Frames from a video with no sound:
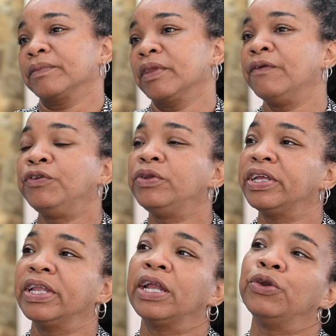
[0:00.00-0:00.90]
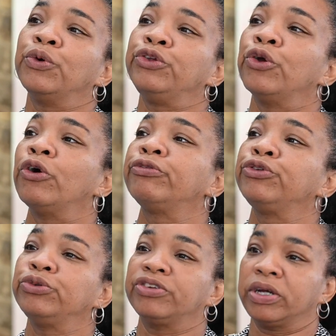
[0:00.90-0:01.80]
if you did not know your
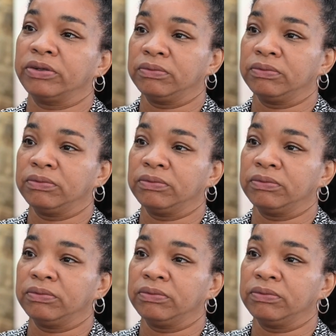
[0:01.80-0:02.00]
future?